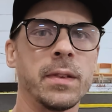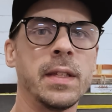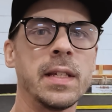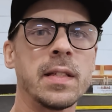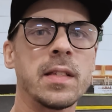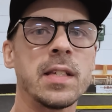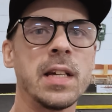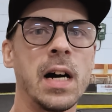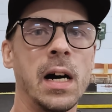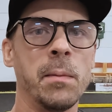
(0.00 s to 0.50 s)

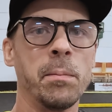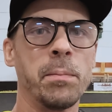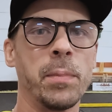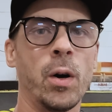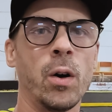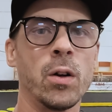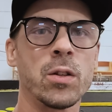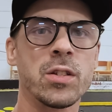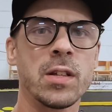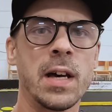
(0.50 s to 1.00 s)
This jump
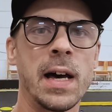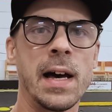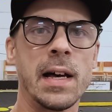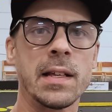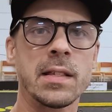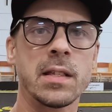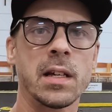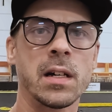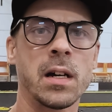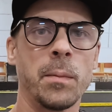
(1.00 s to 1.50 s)
also
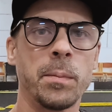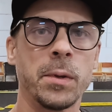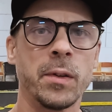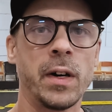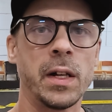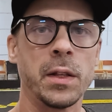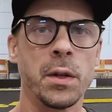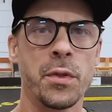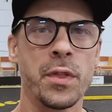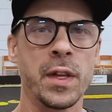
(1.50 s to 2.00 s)
has a couple
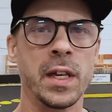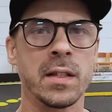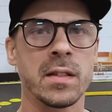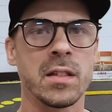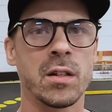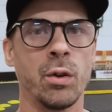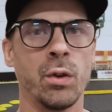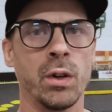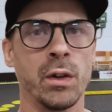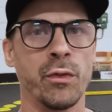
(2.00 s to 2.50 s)
of other
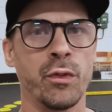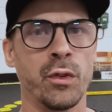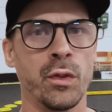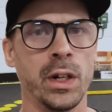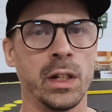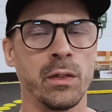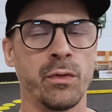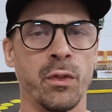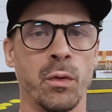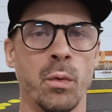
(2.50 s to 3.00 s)
things going
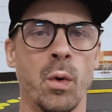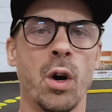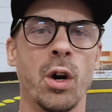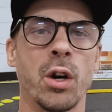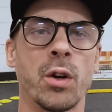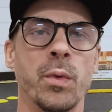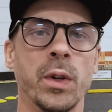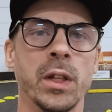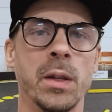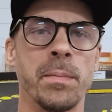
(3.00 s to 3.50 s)
for it for
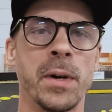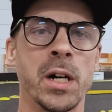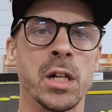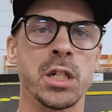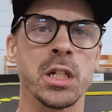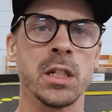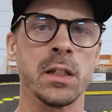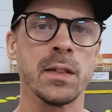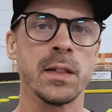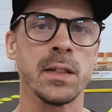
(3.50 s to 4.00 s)
work with the
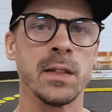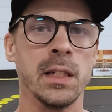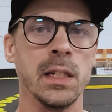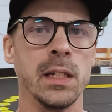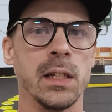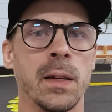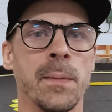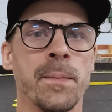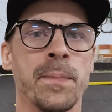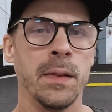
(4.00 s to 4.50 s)
punching
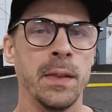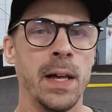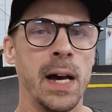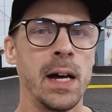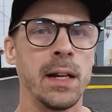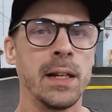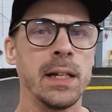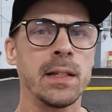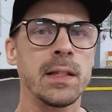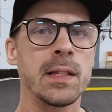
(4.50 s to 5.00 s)
technique. And
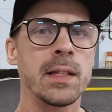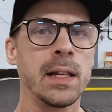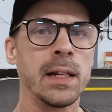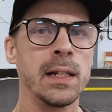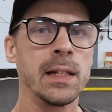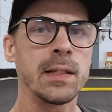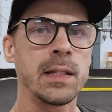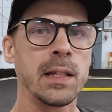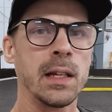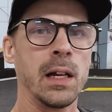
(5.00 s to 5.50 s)
that is
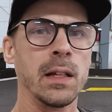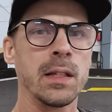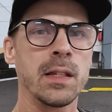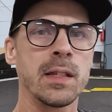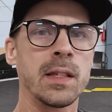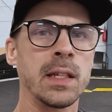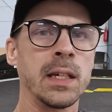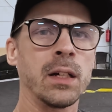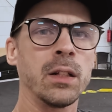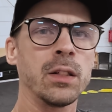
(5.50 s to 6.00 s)
that it's a
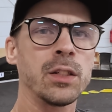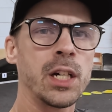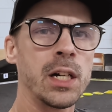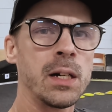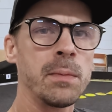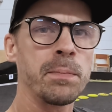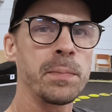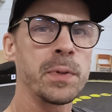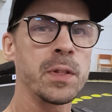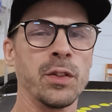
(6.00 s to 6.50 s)
single
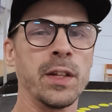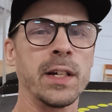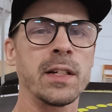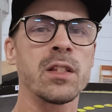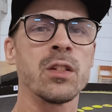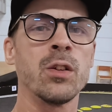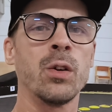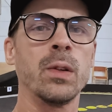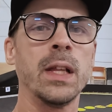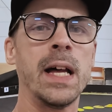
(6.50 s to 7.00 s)
jump, so
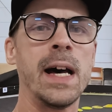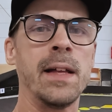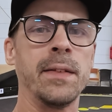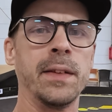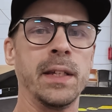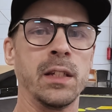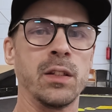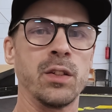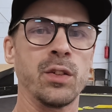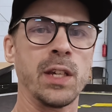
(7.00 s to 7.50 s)
there's no
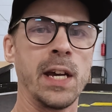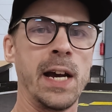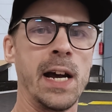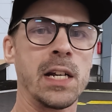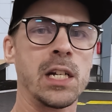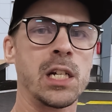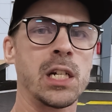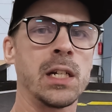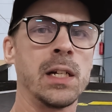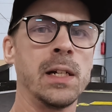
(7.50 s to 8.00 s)
landing to
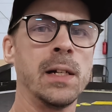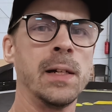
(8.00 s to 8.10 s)
catch.